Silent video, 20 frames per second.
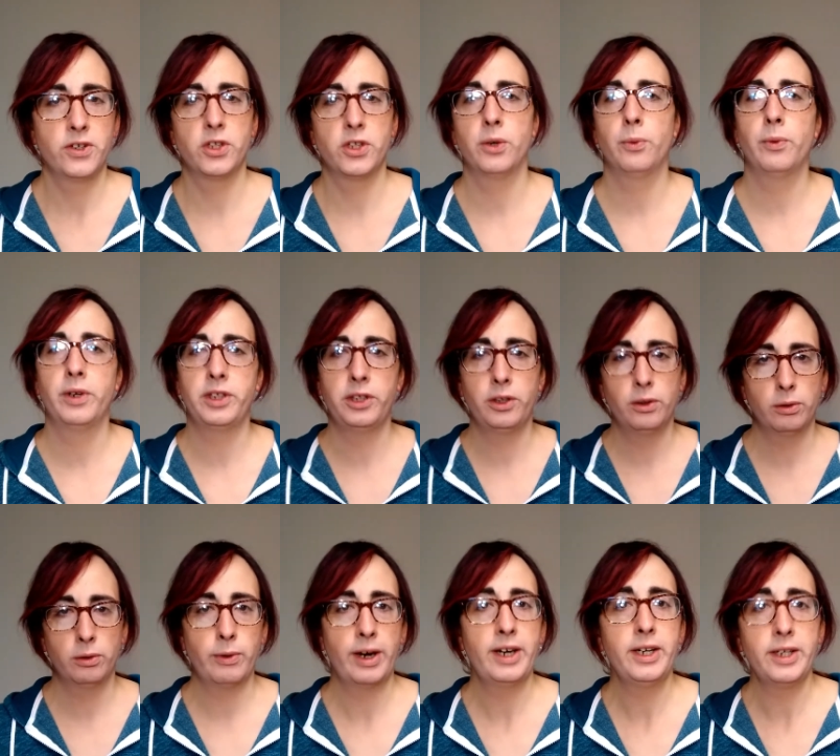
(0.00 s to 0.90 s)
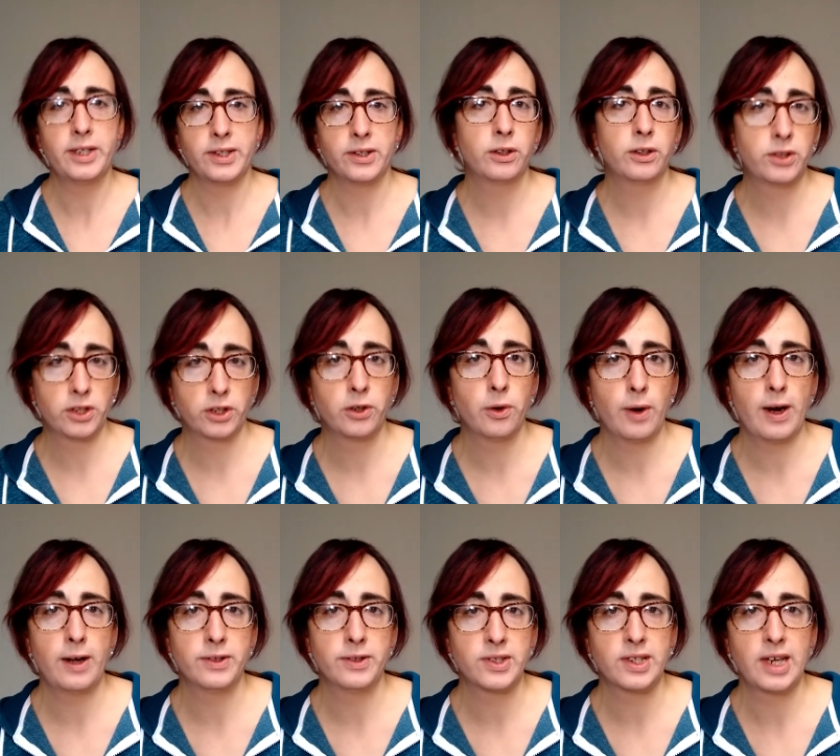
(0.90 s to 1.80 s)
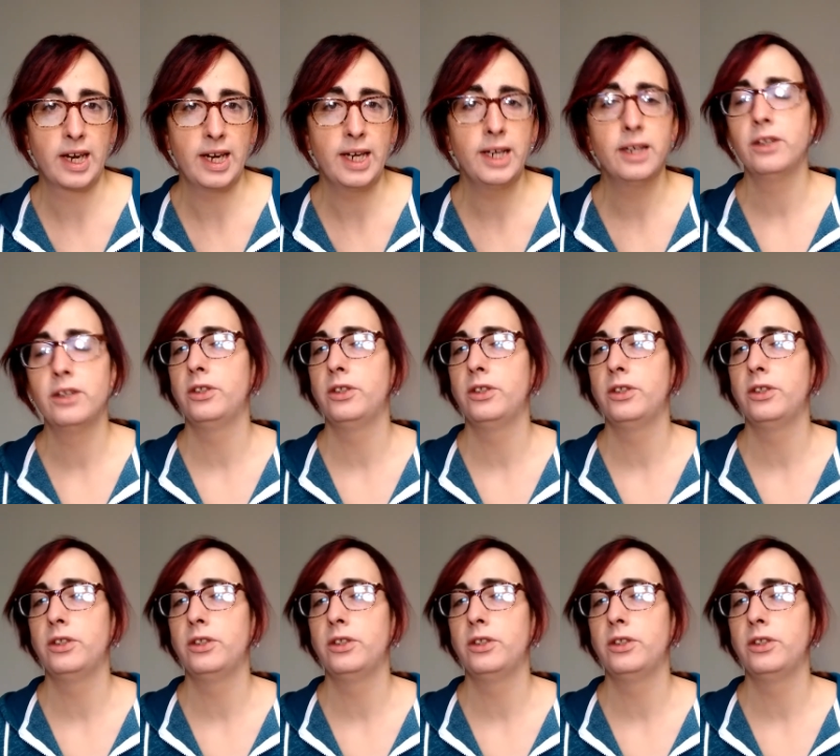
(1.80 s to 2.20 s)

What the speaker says: that when you're ready to go out and skate,